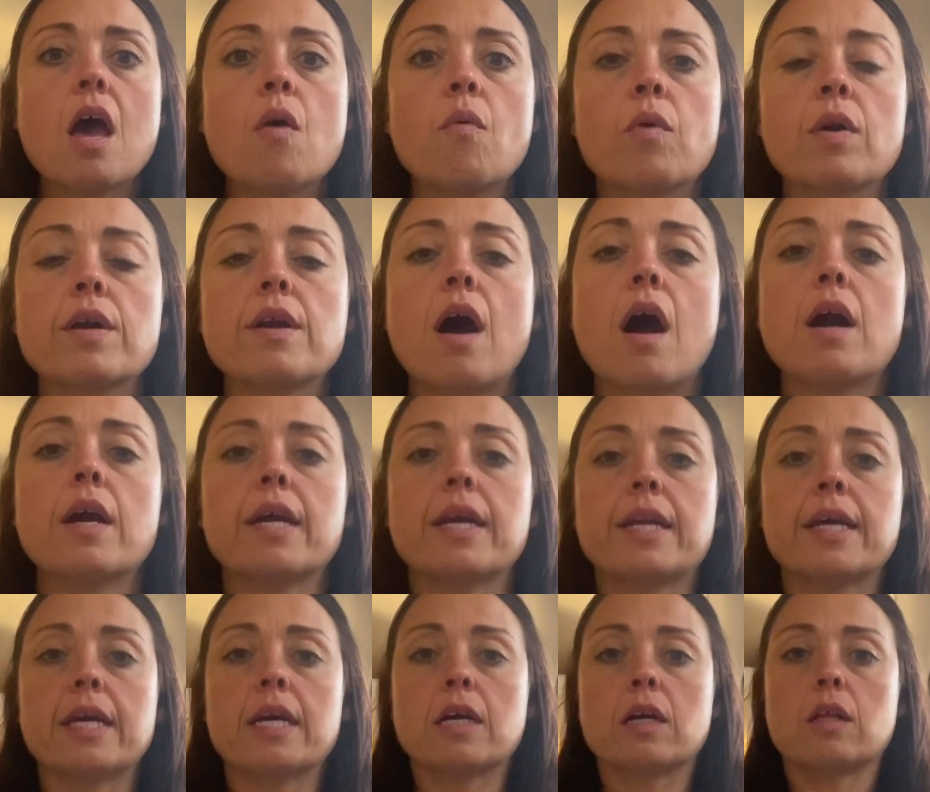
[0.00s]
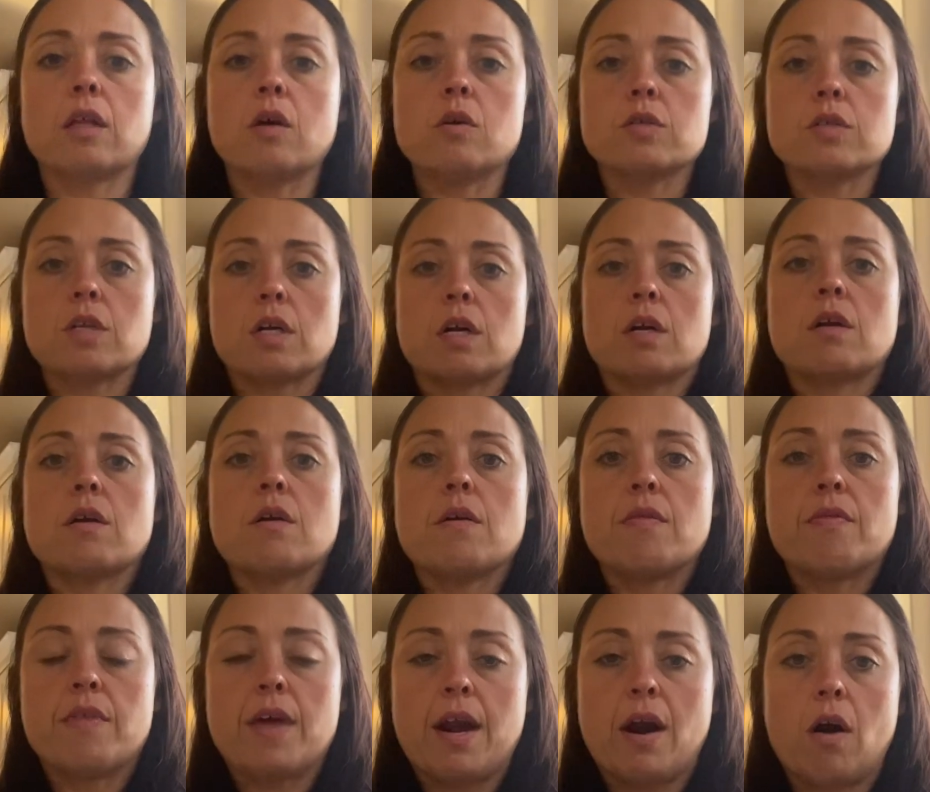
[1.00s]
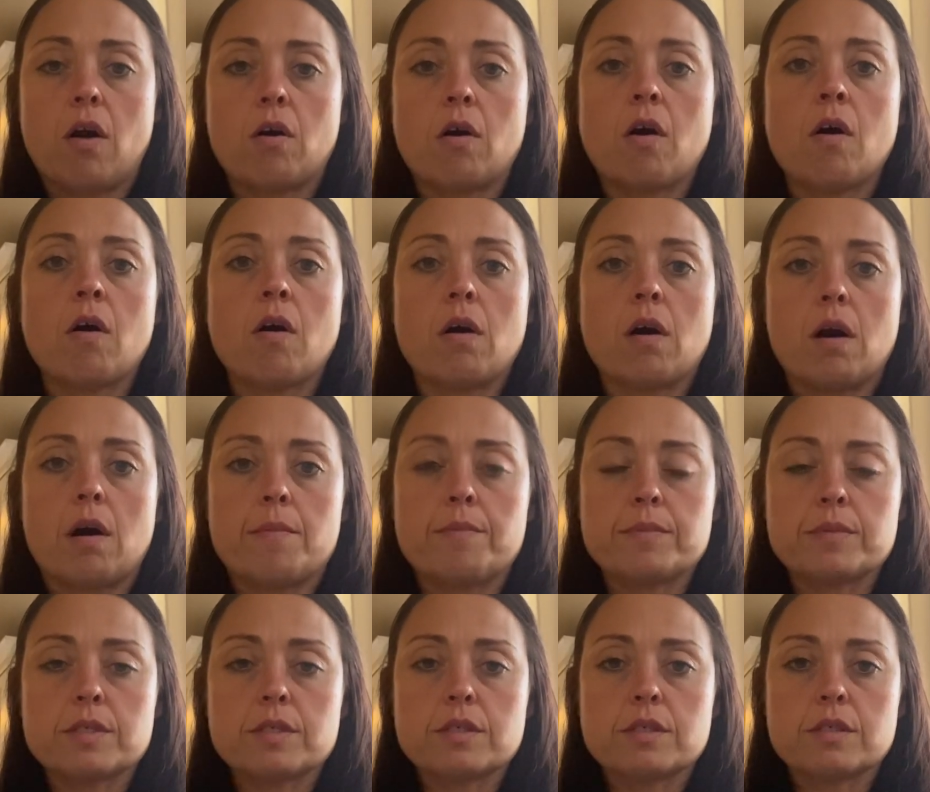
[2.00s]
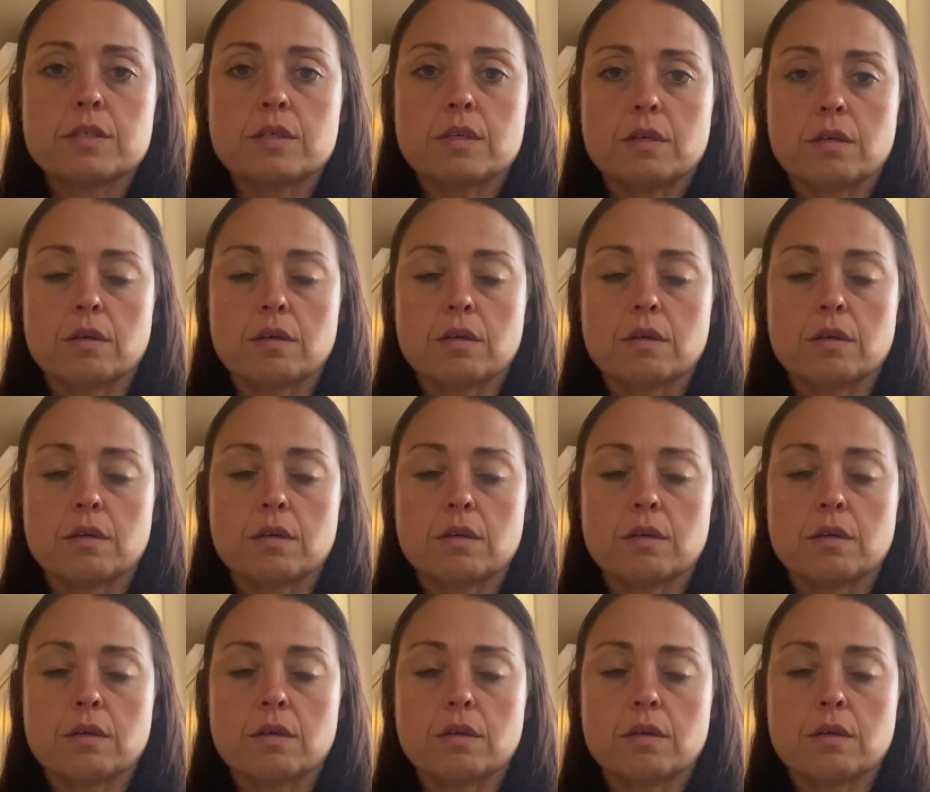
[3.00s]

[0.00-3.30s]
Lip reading: We're not going to get closer than our arms.